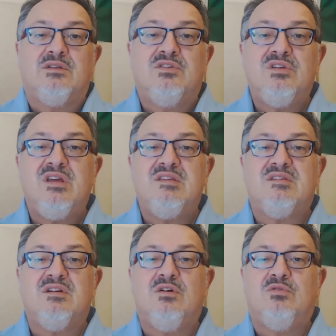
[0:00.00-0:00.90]
2
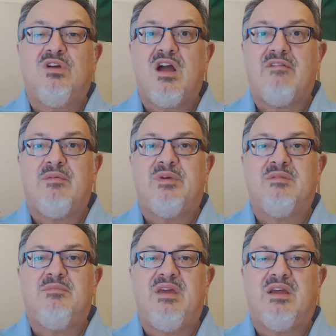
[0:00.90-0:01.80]
days ago, the
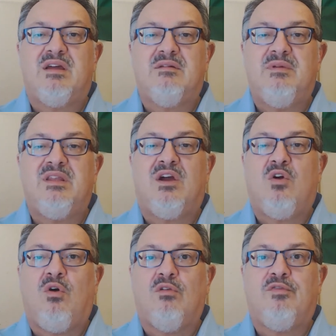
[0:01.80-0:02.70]
government made a
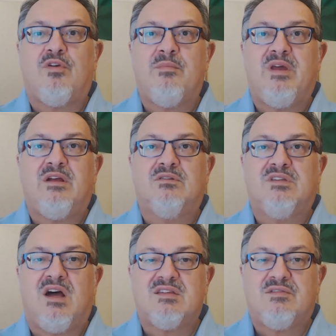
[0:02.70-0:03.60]
call for a medical
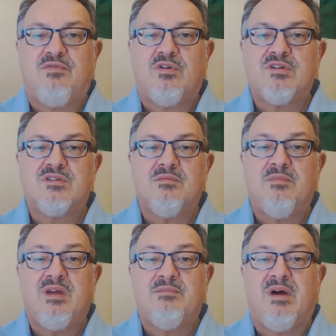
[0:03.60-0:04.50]
task force
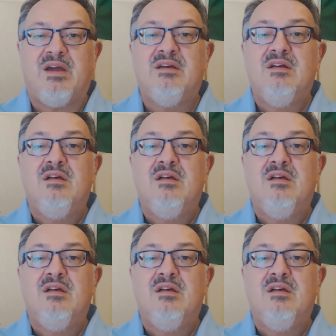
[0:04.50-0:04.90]
made by